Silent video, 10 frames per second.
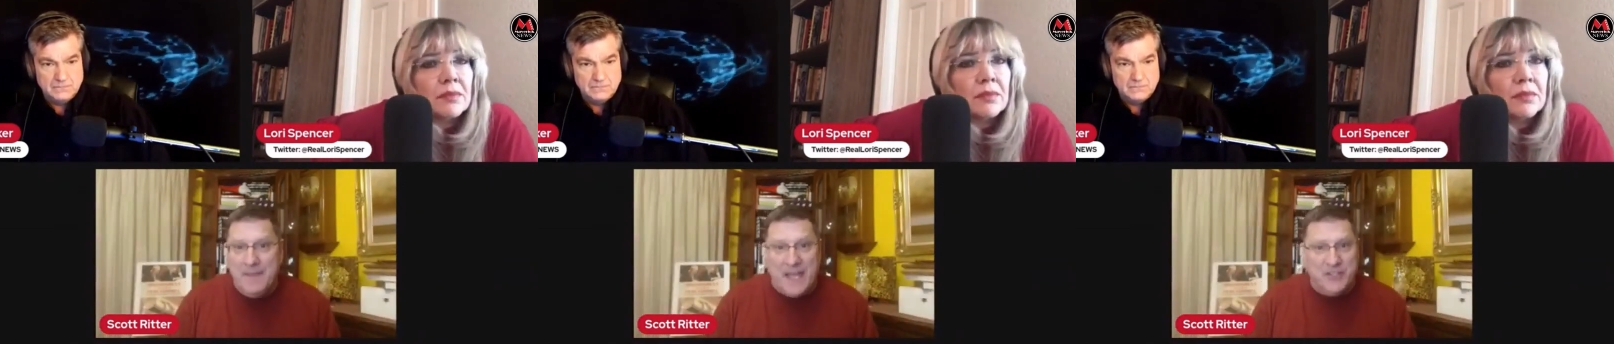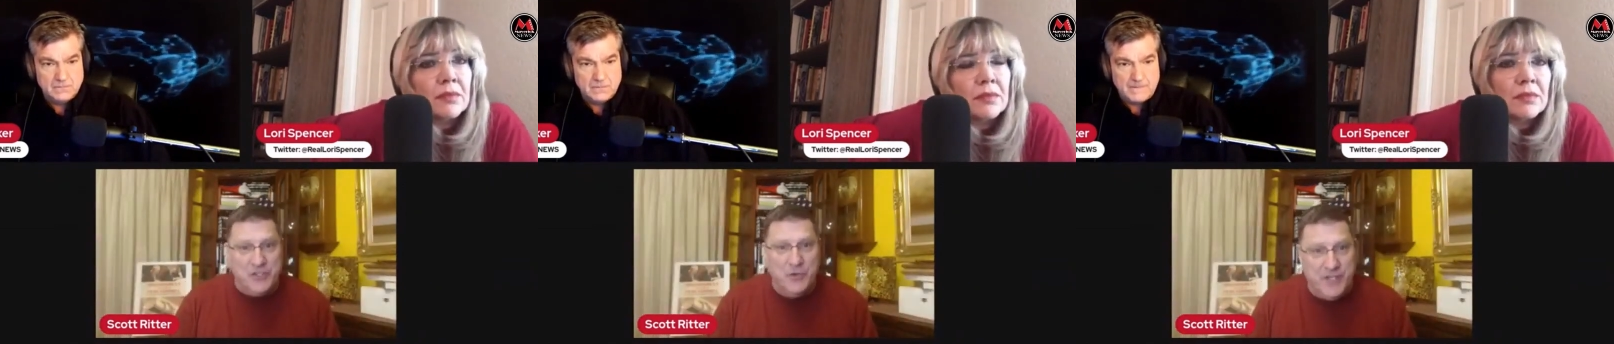
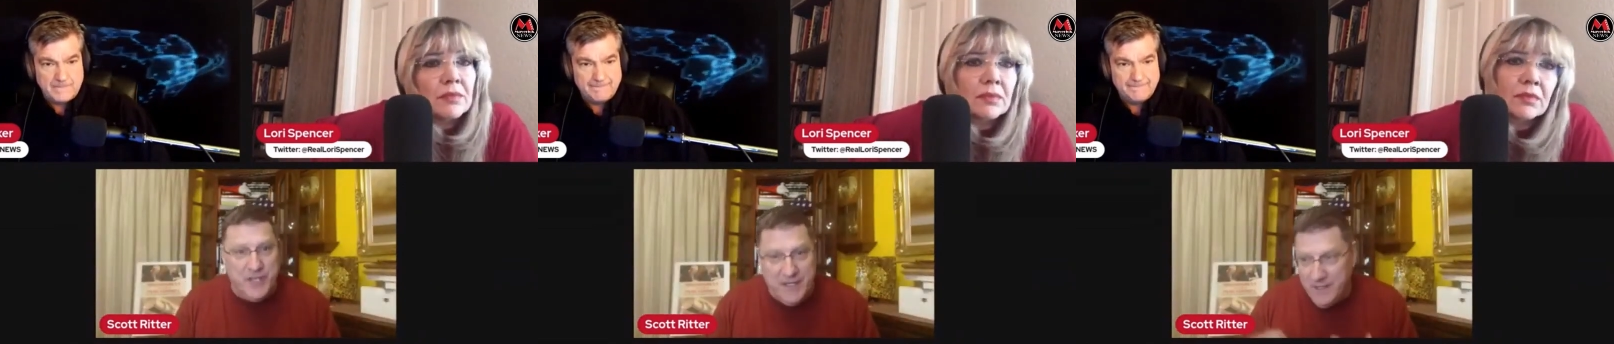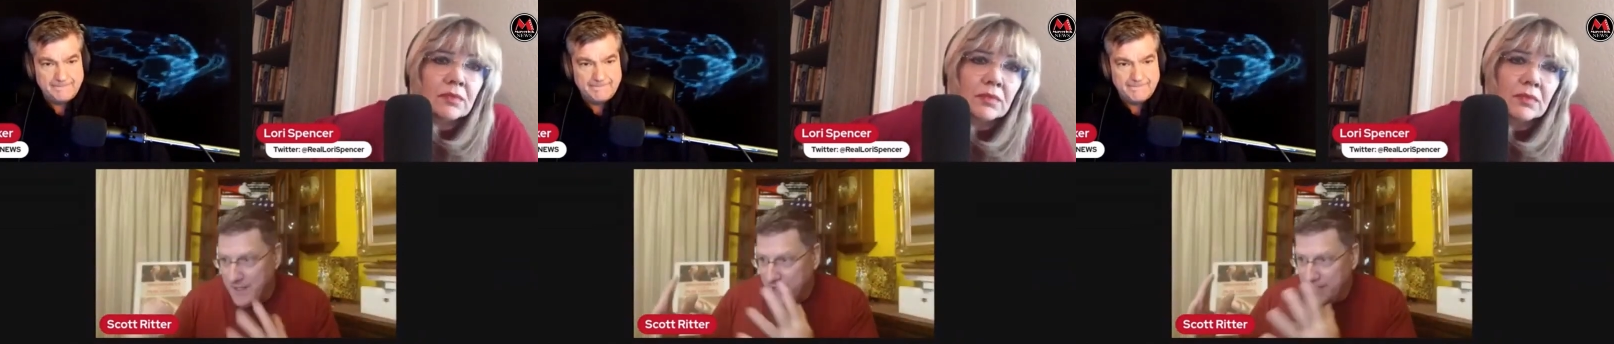Speaker 1: that's
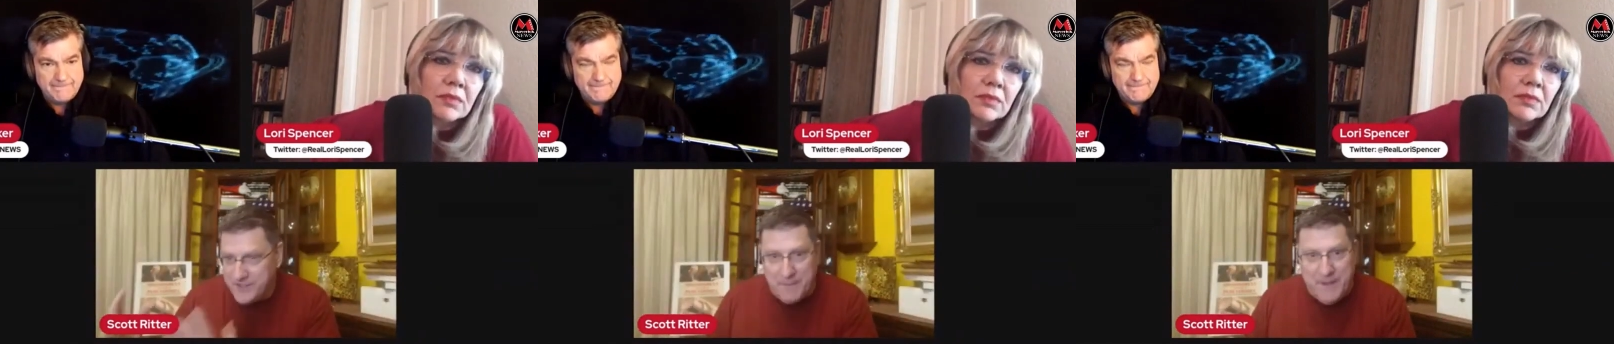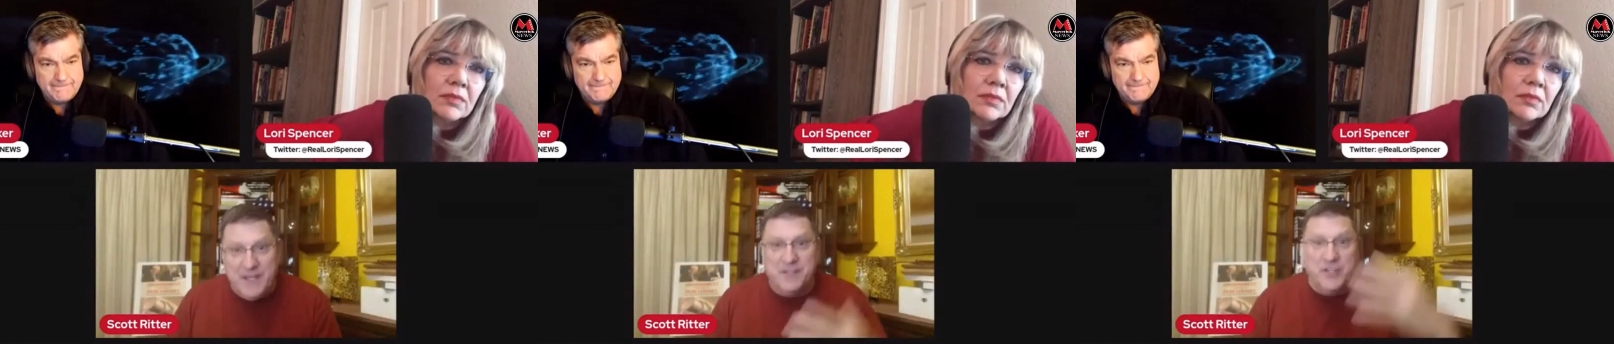using
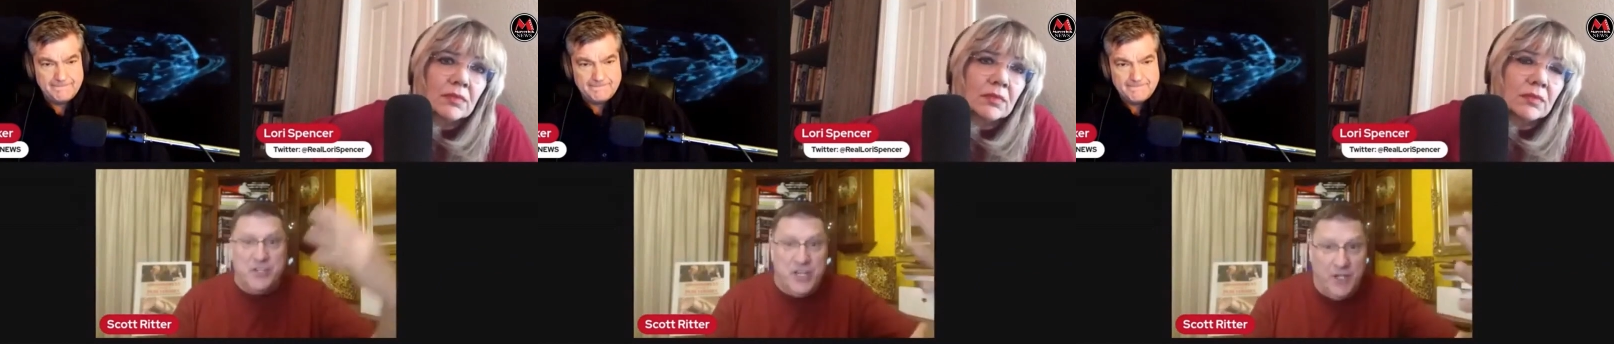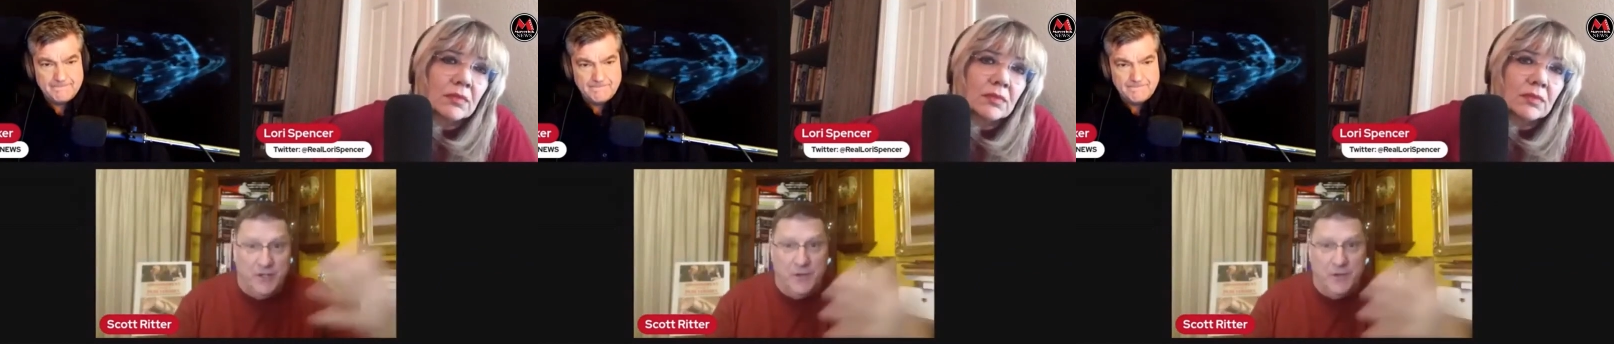something as a shield.